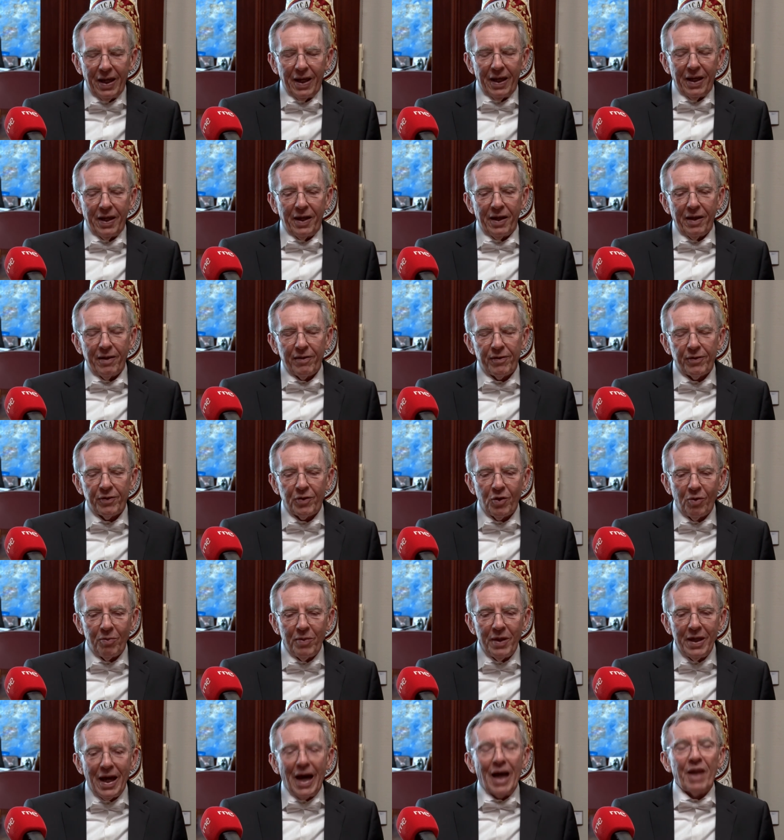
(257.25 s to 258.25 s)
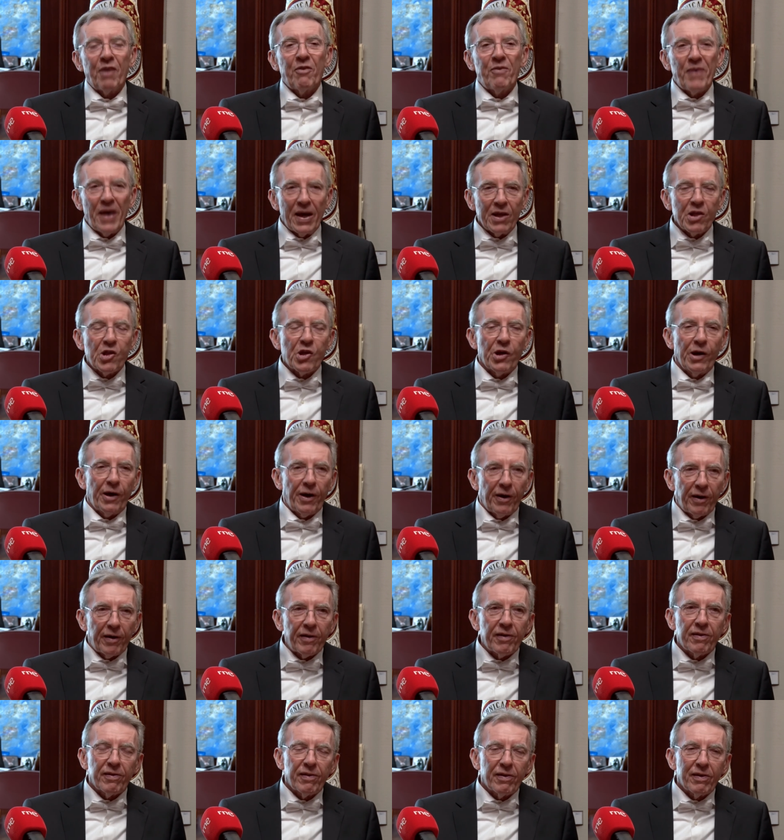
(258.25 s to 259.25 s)
It is to be
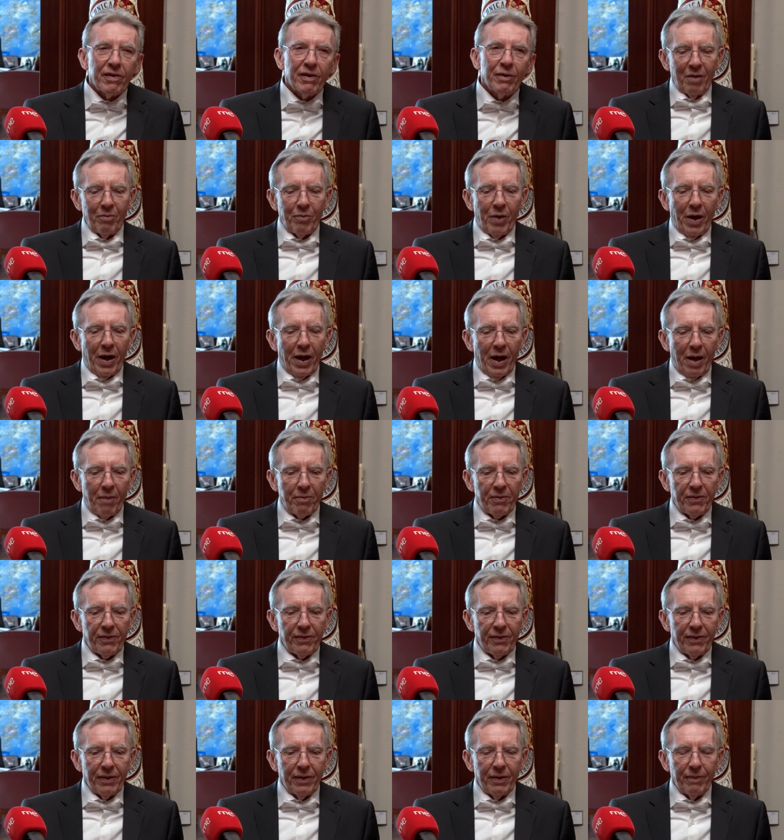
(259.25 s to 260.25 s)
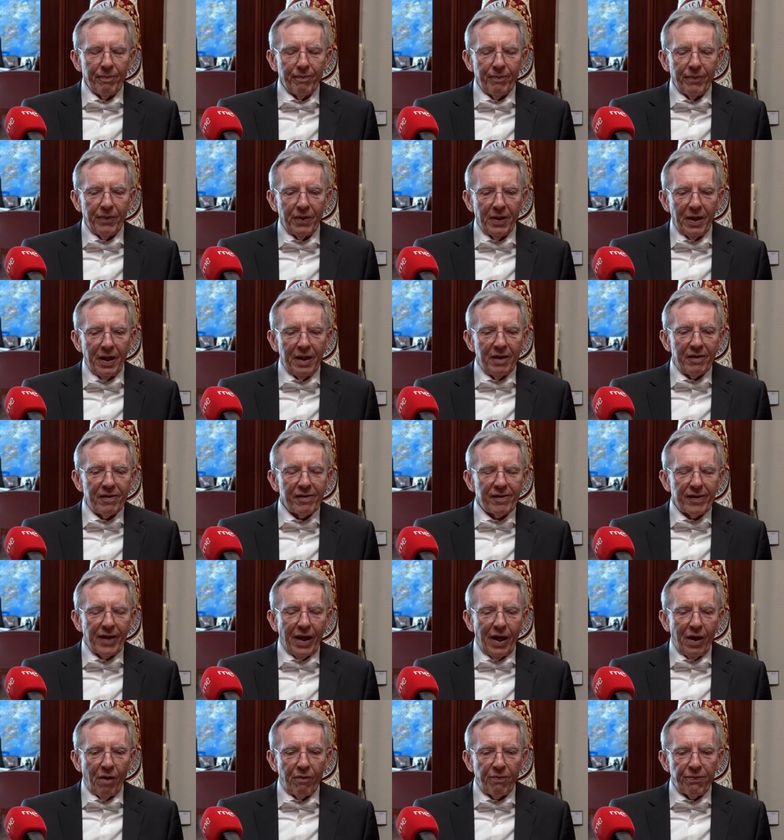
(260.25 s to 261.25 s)
adventurous. Perhaps
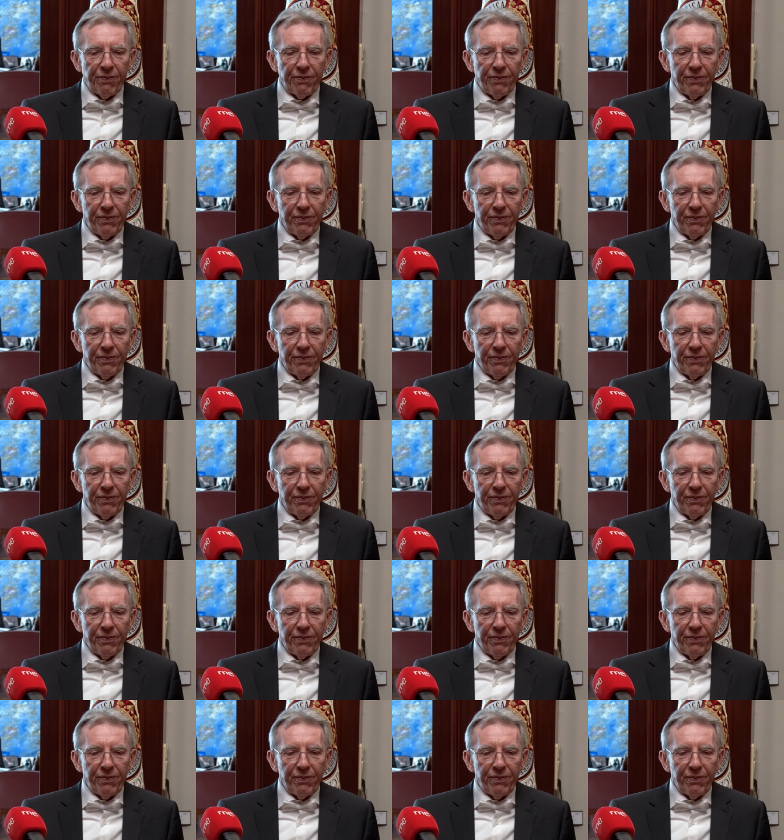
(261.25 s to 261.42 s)
instead of